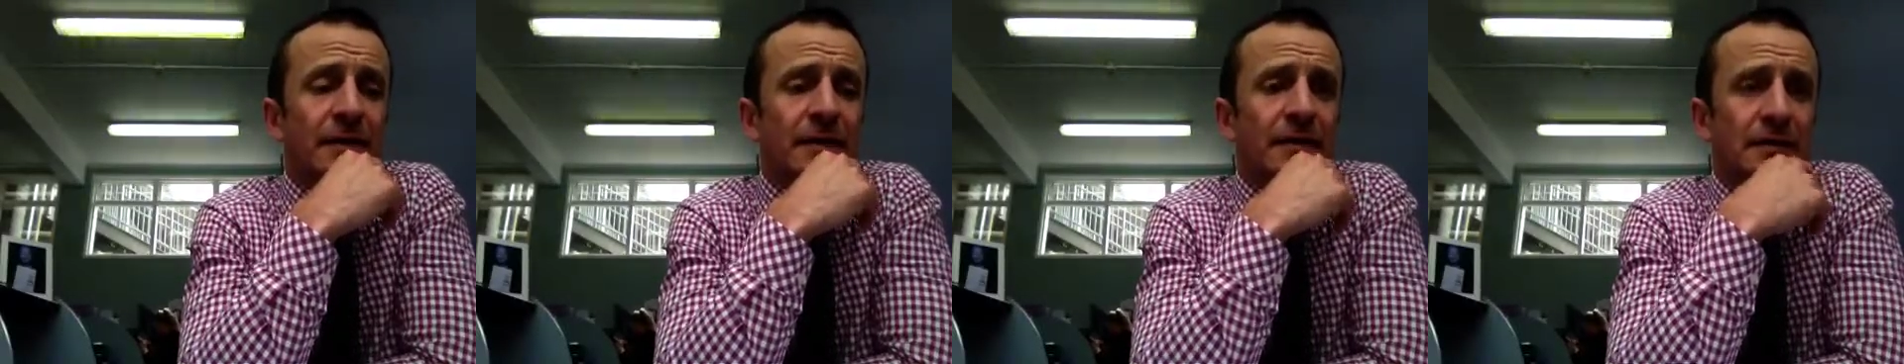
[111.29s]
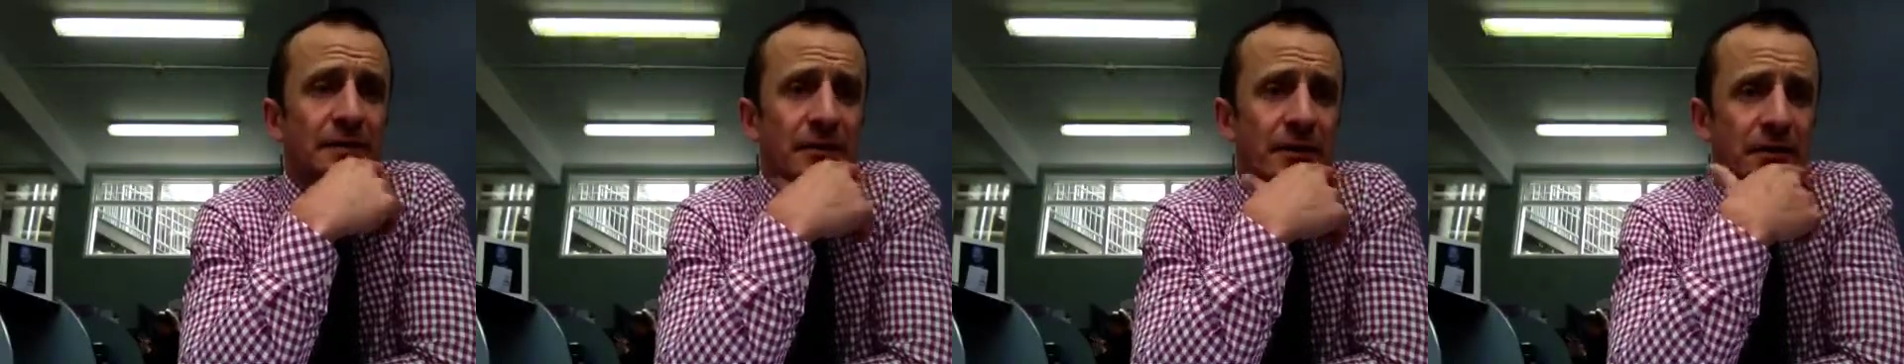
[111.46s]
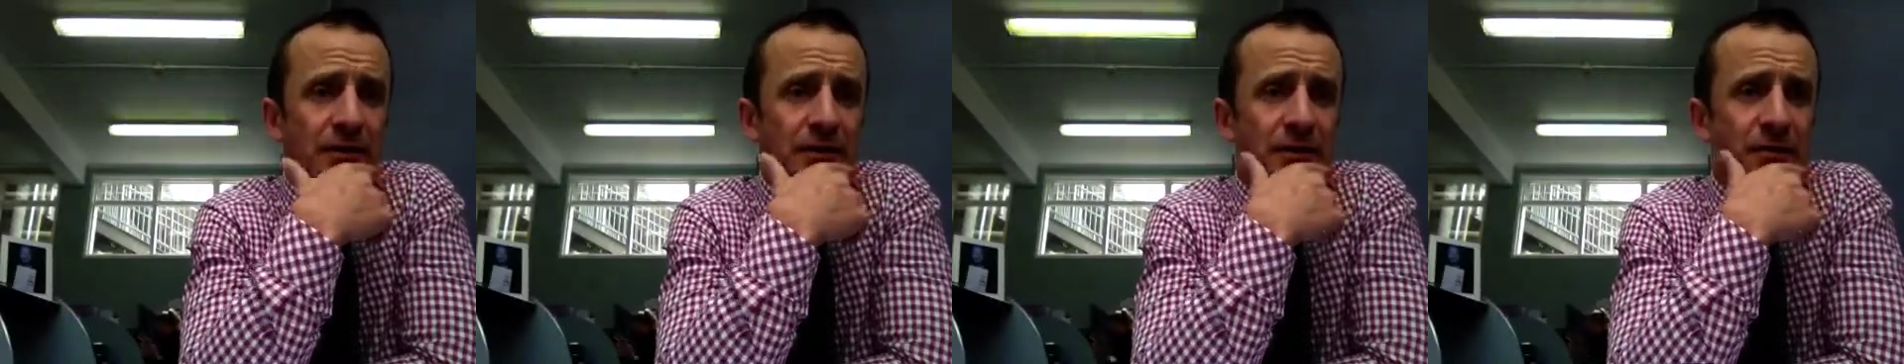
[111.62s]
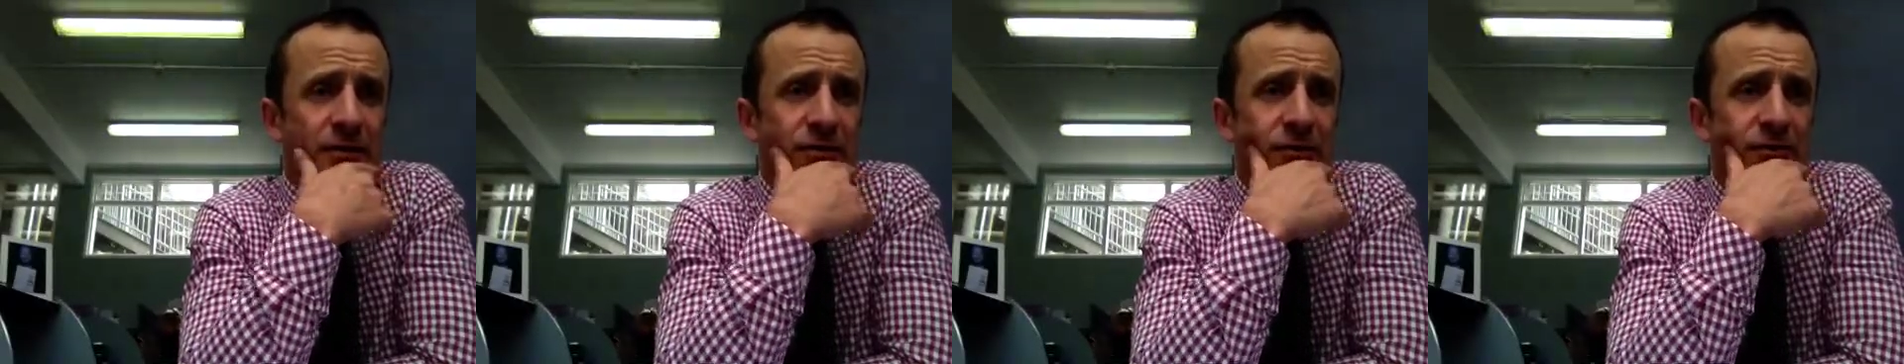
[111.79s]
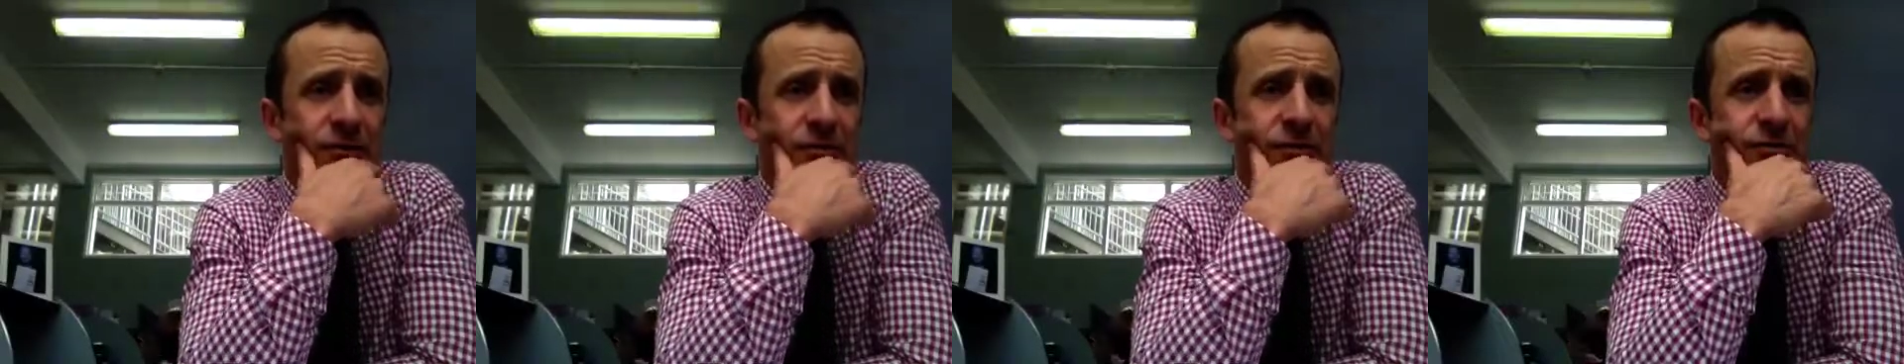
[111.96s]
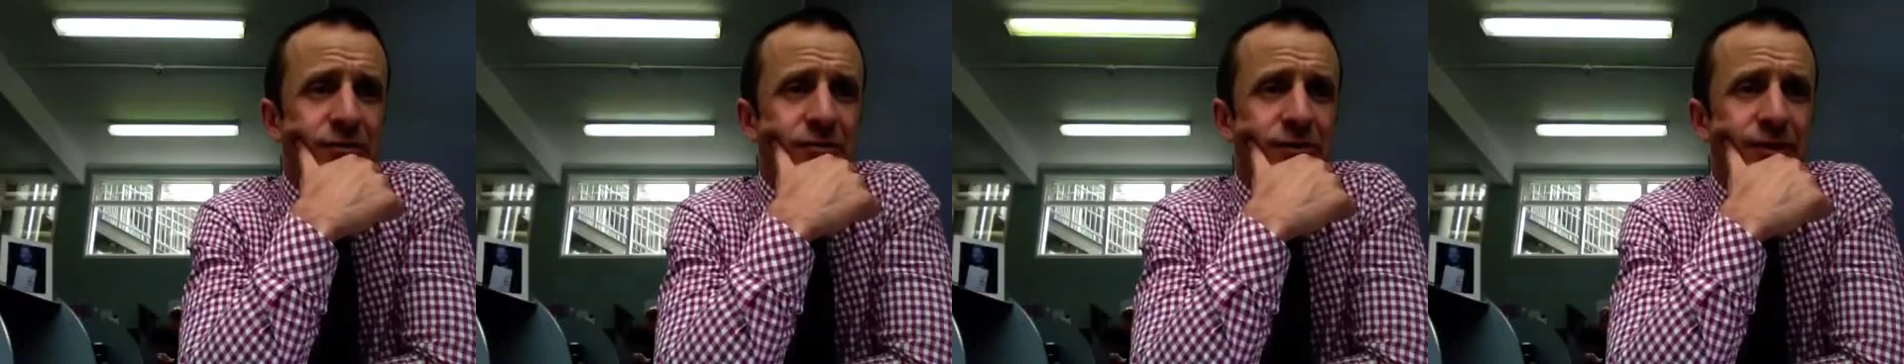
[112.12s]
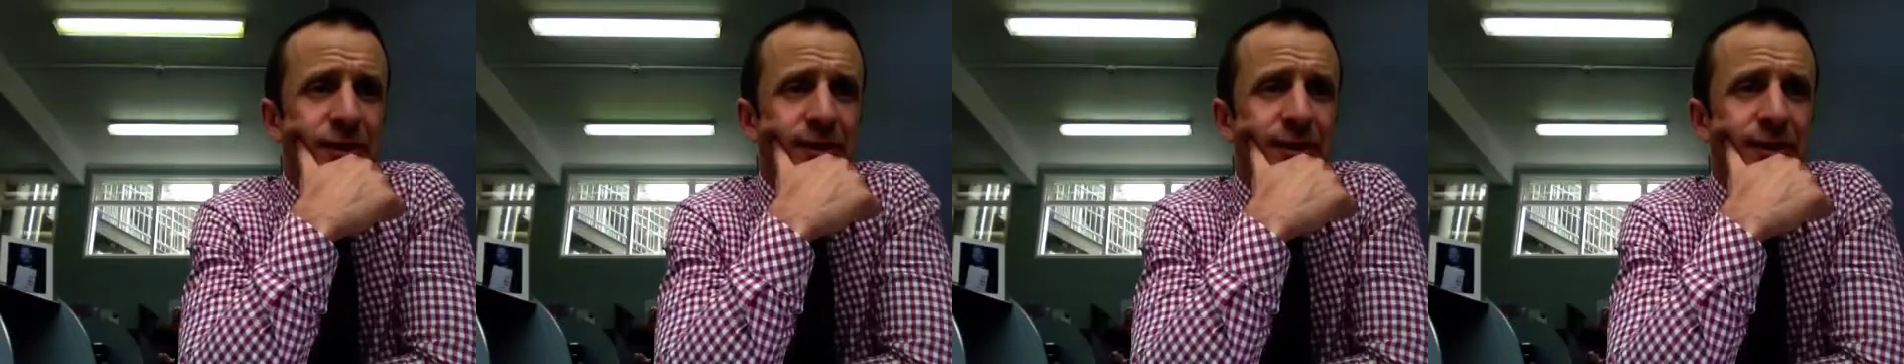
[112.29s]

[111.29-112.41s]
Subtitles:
So